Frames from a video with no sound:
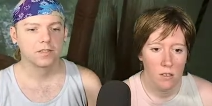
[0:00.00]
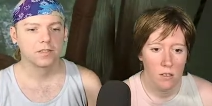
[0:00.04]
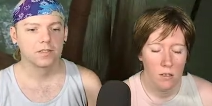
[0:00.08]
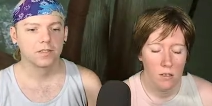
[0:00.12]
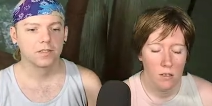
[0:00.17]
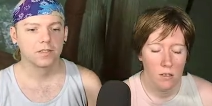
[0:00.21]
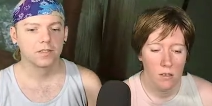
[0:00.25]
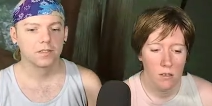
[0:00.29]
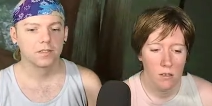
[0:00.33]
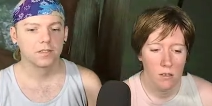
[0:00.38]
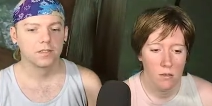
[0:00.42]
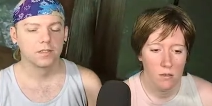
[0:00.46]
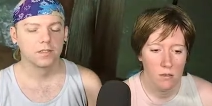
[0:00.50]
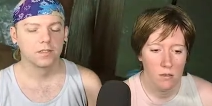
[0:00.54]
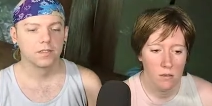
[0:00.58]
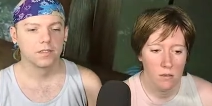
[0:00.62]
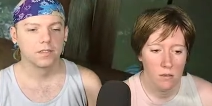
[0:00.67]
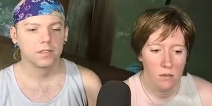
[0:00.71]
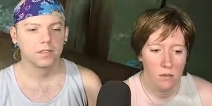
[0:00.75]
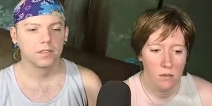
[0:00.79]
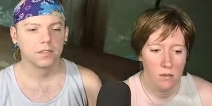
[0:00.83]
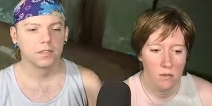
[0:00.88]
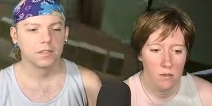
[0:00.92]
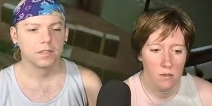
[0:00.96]

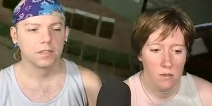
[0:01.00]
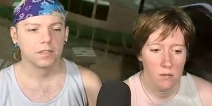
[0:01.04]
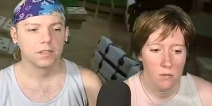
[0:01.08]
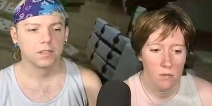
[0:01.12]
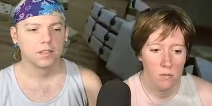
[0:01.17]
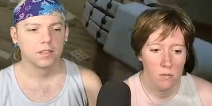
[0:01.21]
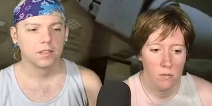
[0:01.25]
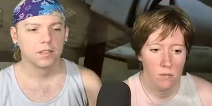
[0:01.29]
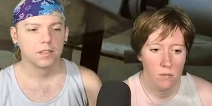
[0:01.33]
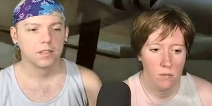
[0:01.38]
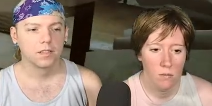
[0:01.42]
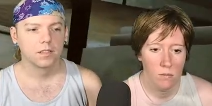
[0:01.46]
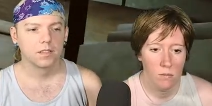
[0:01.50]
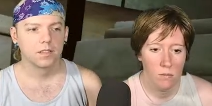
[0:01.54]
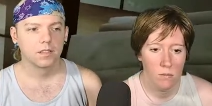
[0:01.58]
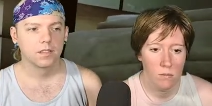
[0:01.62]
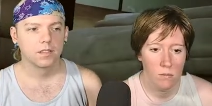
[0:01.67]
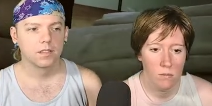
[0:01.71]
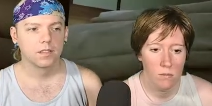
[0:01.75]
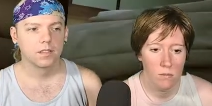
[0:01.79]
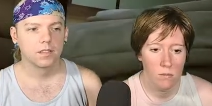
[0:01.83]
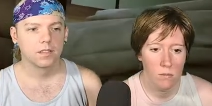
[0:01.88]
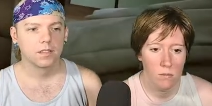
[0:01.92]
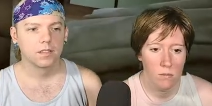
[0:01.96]

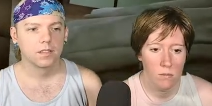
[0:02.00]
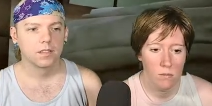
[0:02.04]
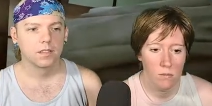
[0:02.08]
Nothing is said.